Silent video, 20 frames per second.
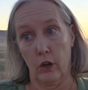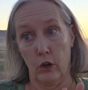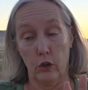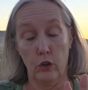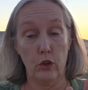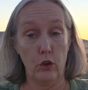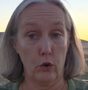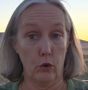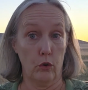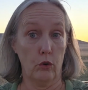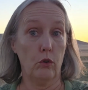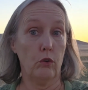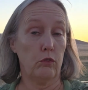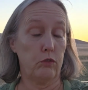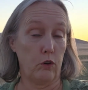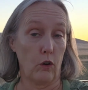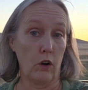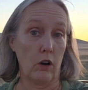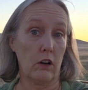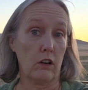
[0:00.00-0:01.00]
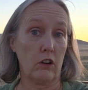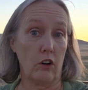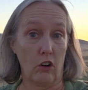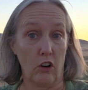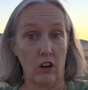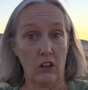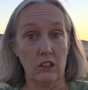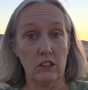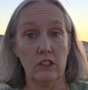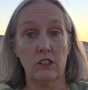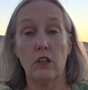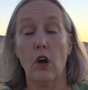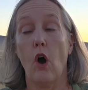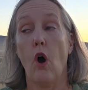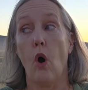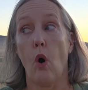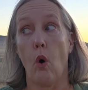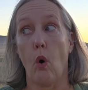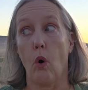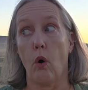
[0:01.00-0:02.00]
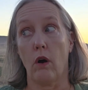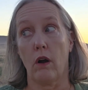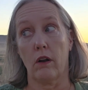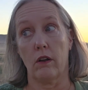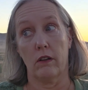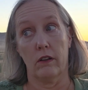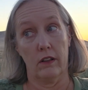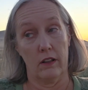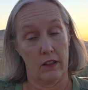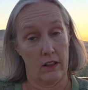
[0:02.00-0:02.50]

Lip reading: you 4 girls, or